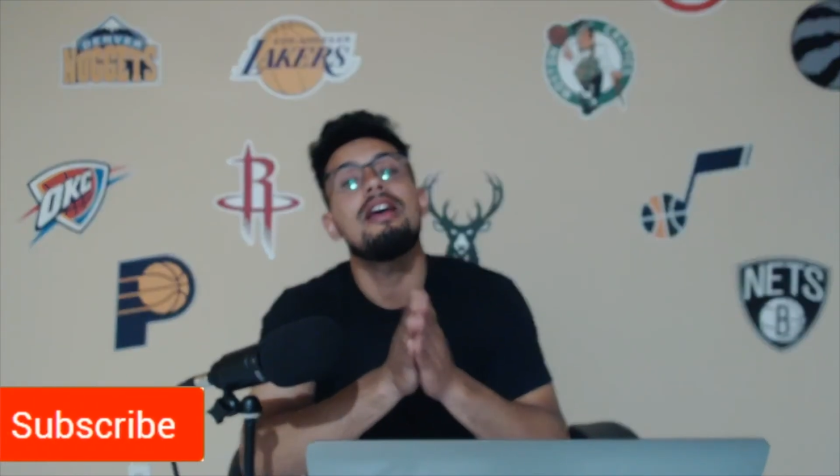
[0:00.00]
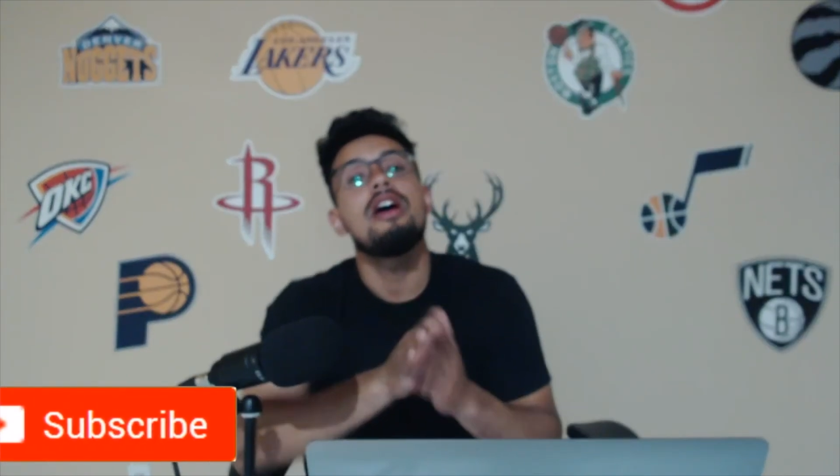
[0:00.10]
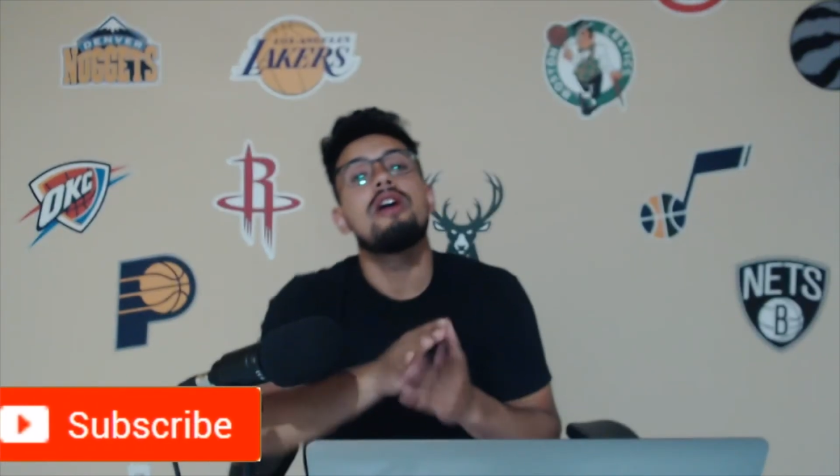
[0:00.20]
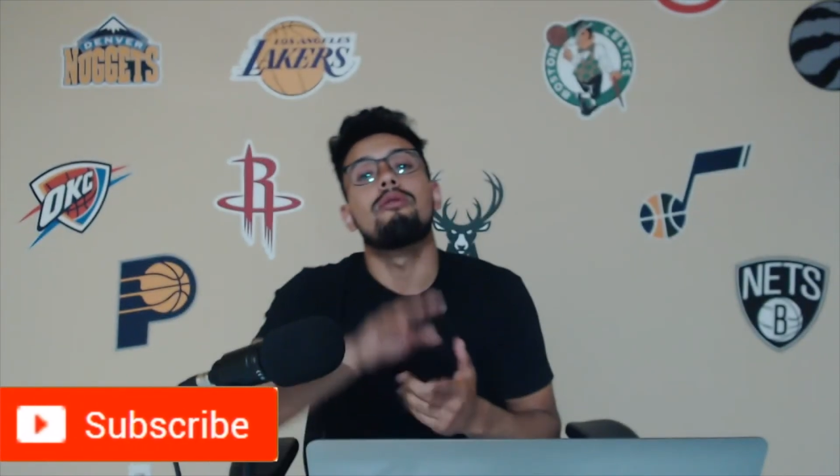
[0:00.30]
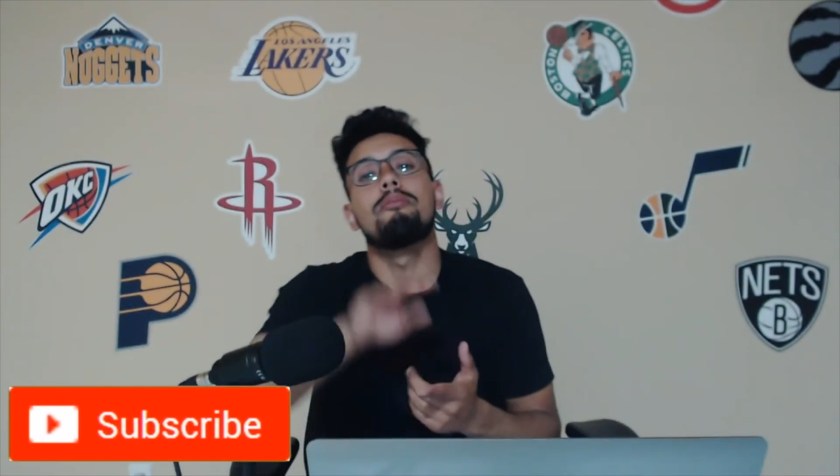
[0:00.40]

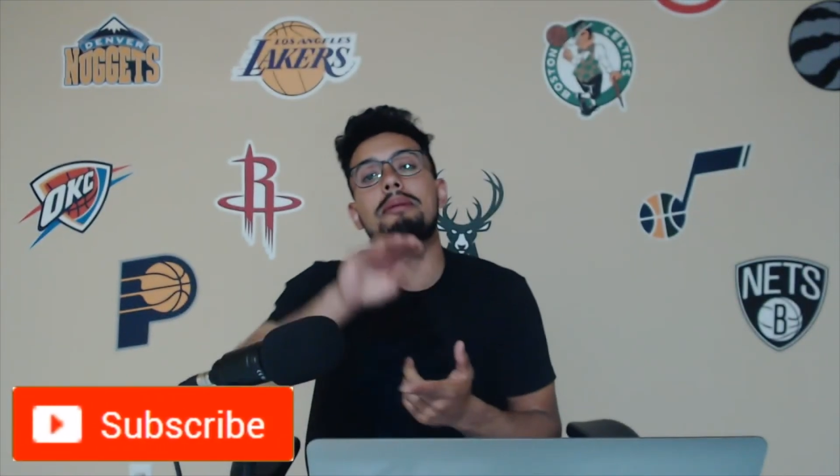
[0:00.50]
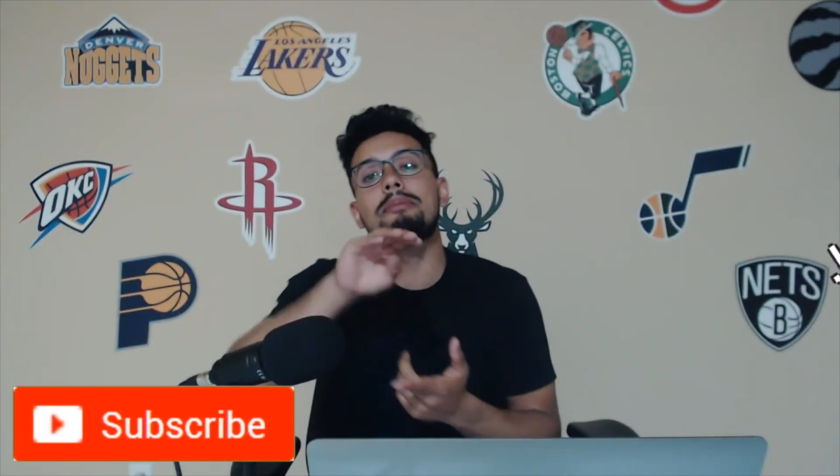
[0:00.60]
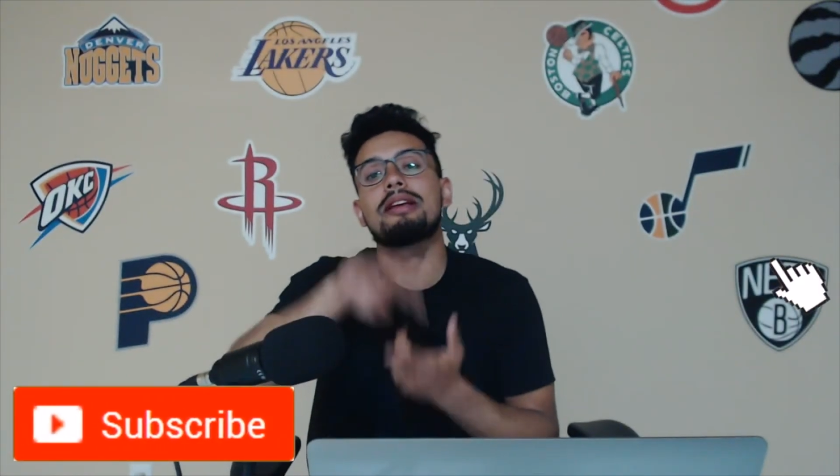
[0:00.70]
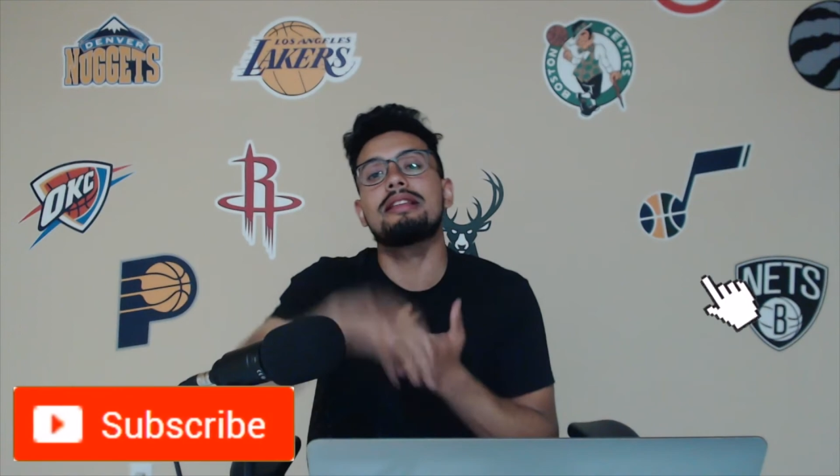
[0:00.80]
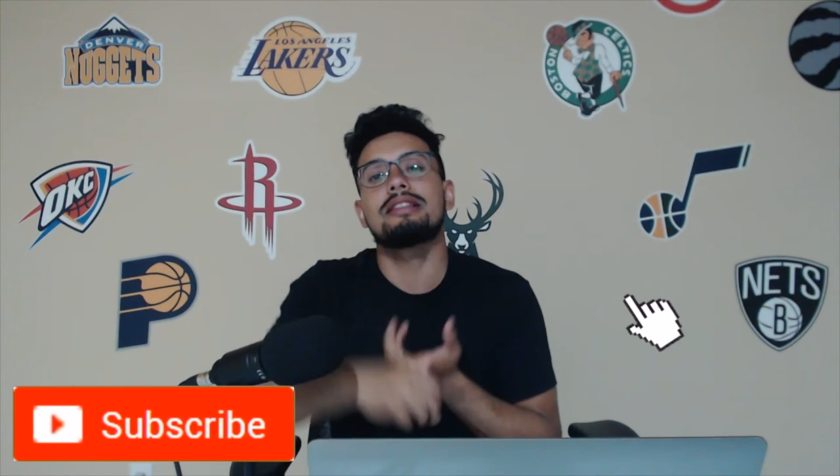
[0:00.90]
Remember
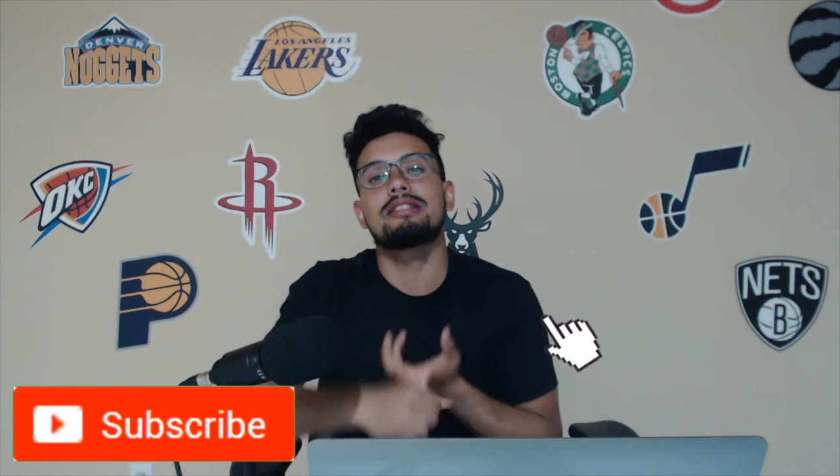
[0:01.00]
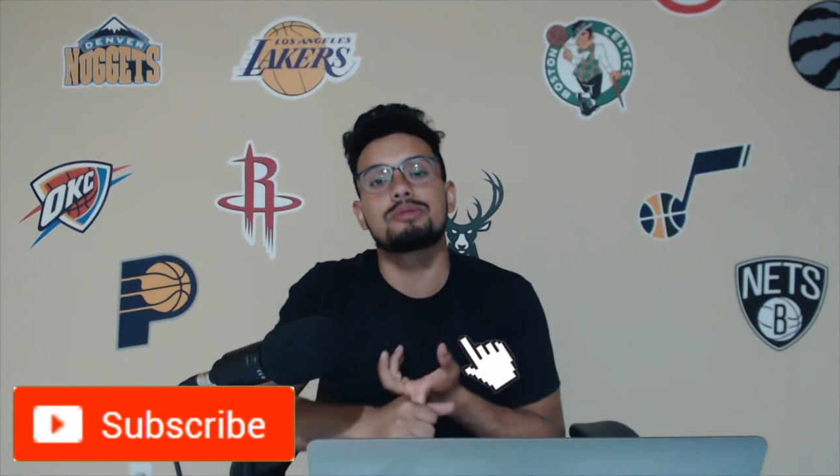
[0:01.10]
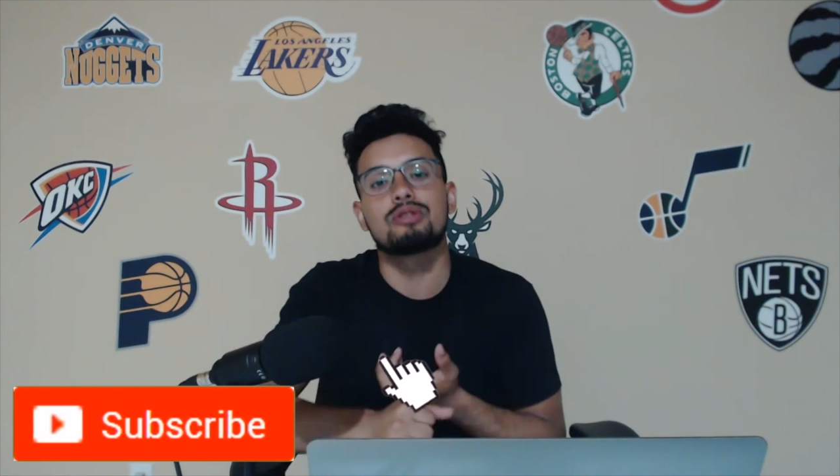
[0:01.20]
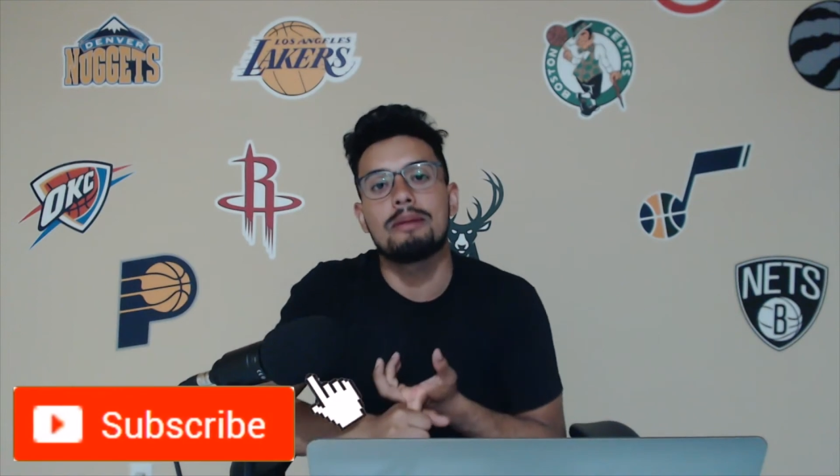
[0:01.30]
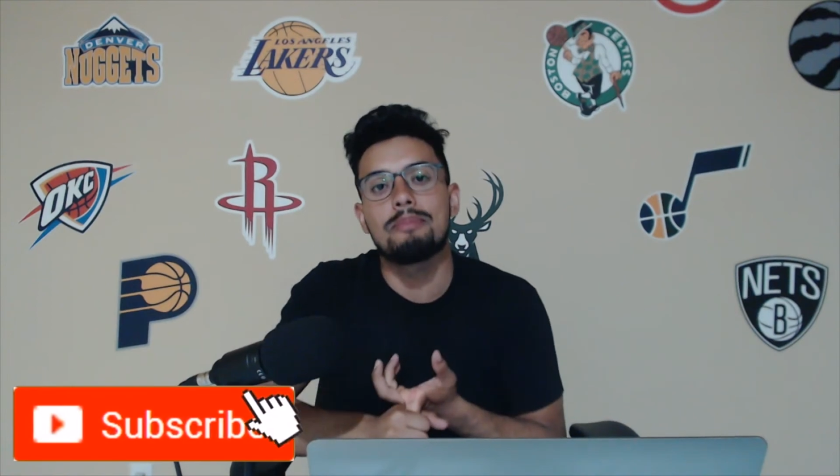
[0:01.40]
to hit that
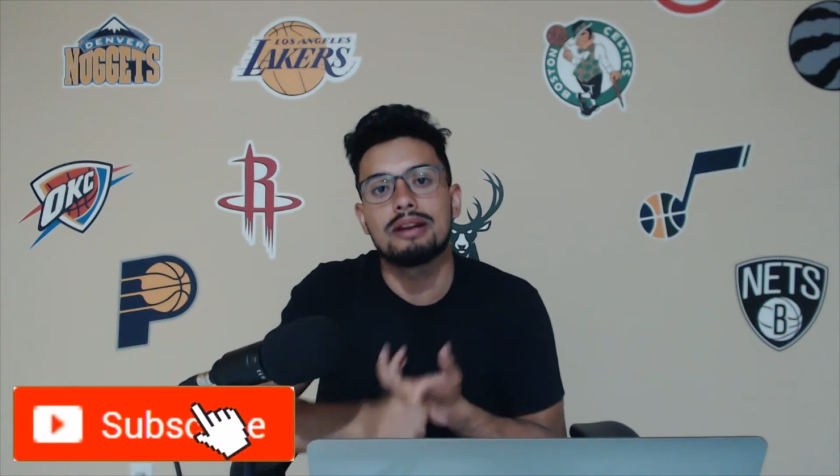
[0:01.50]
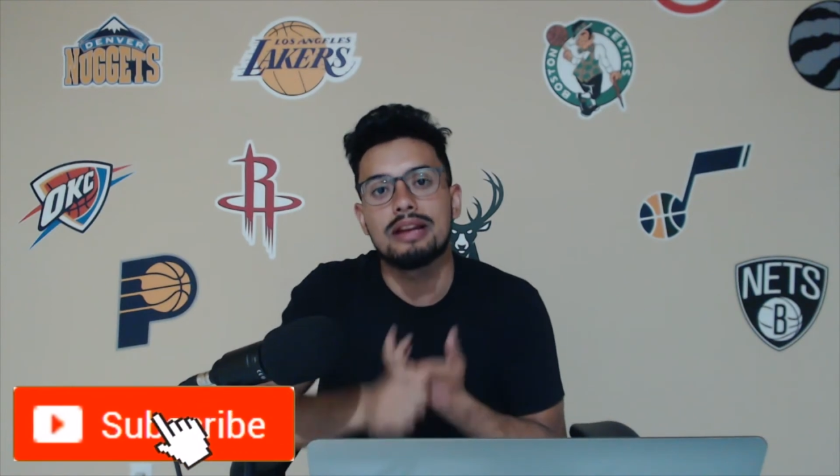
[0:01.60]
subscribe button